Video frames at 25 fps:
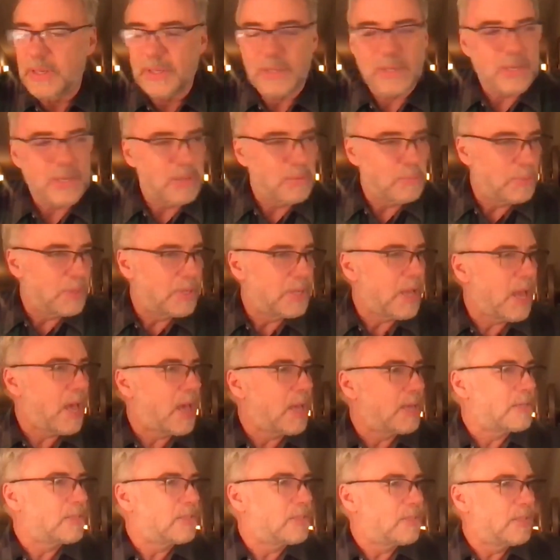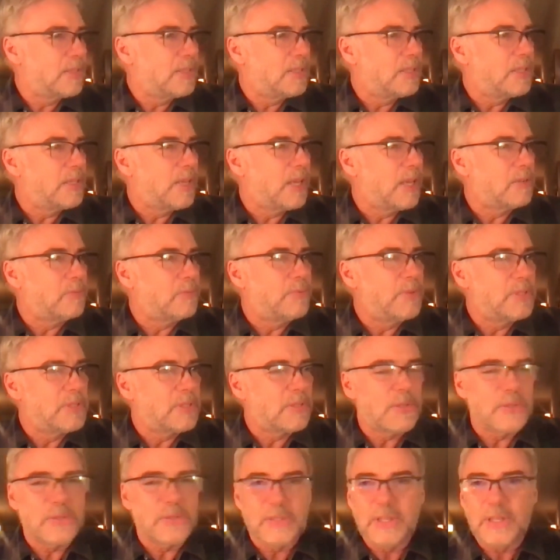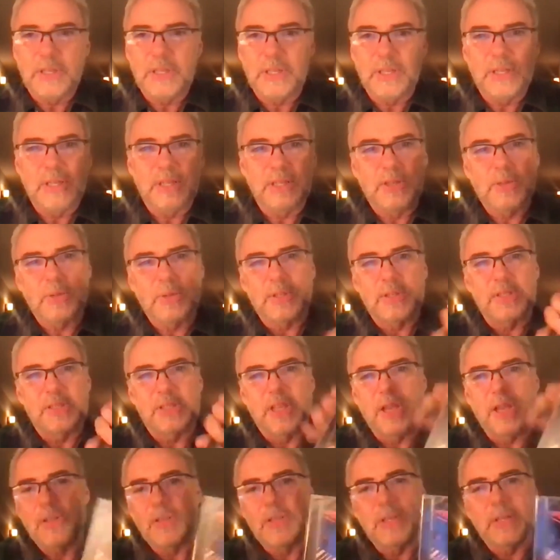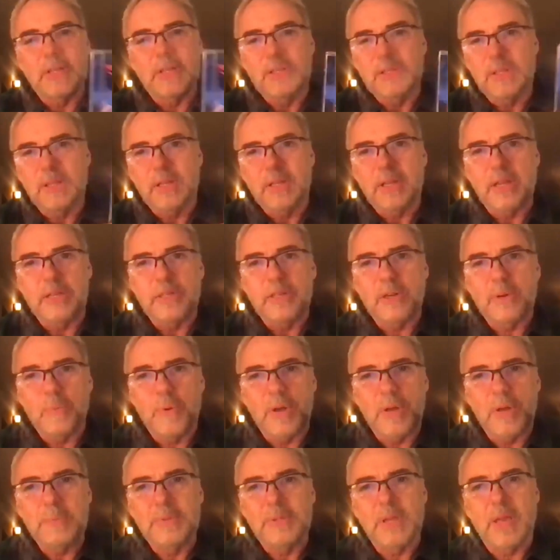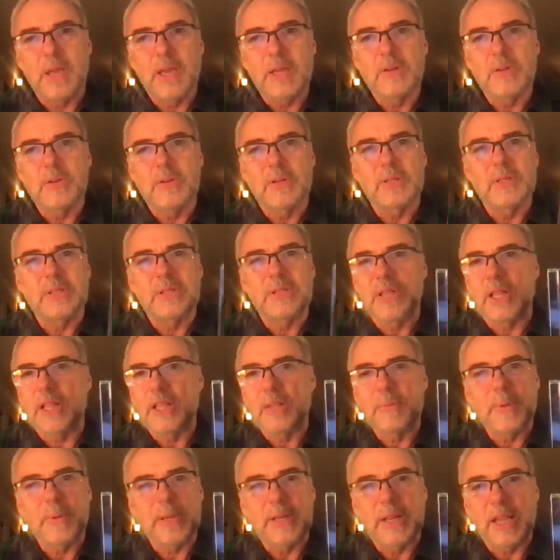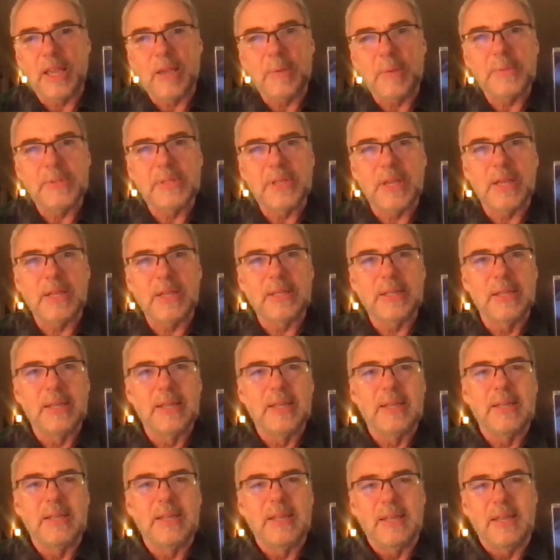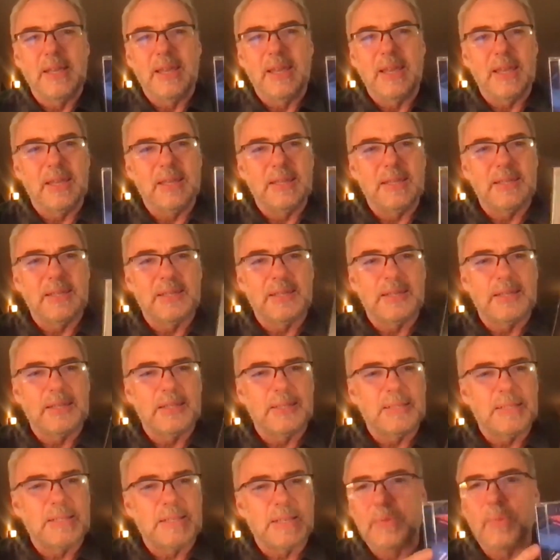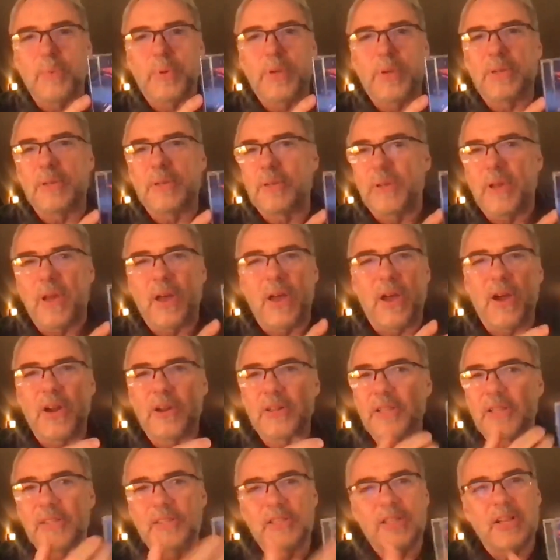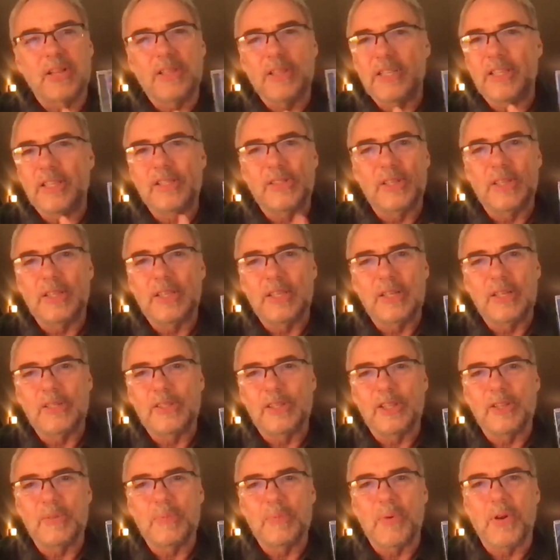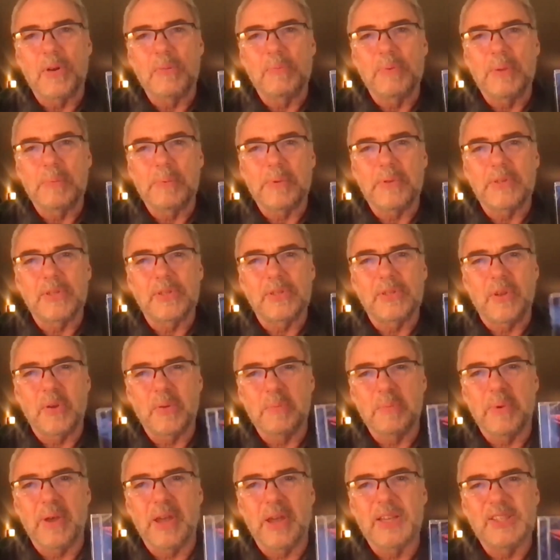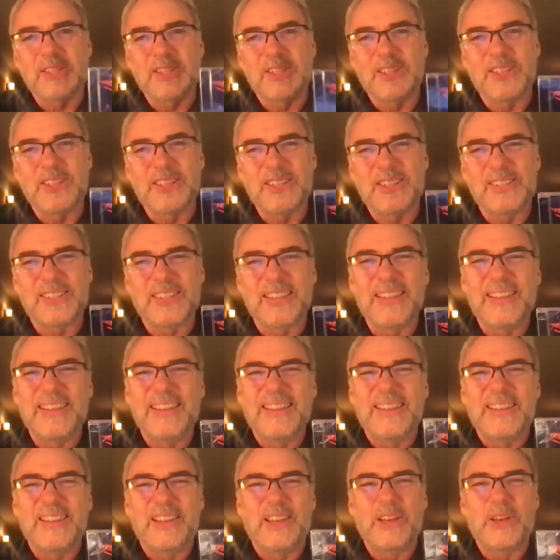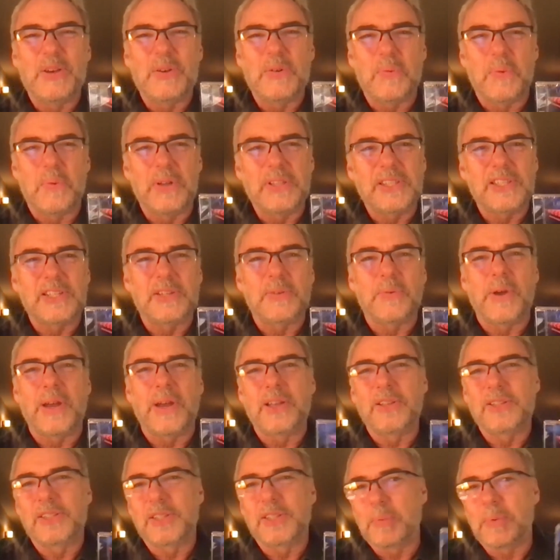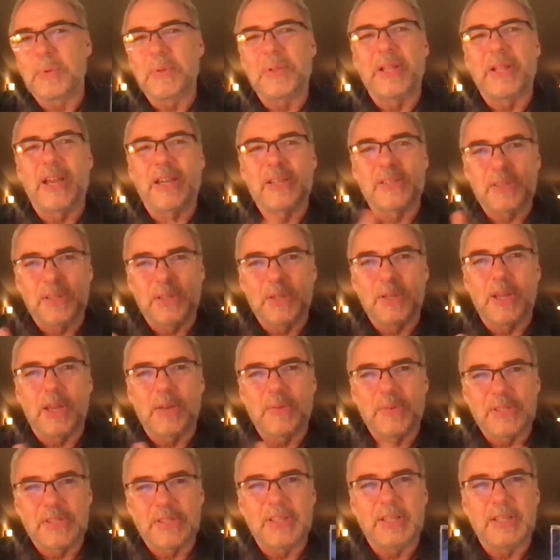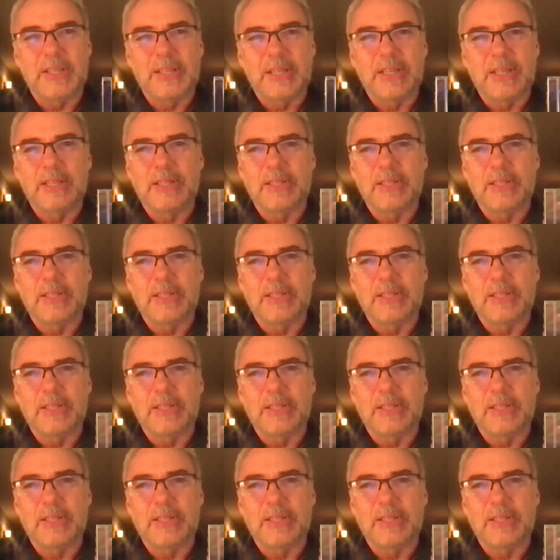It can be on a CD, on a physical CD, and you can sell these like on your website or you can sell them on Amazon and uh, we hardly sell any CDs anymore. People just don't buy CDs. Uh, once in a while, someone will ask, "Do you have a CD?"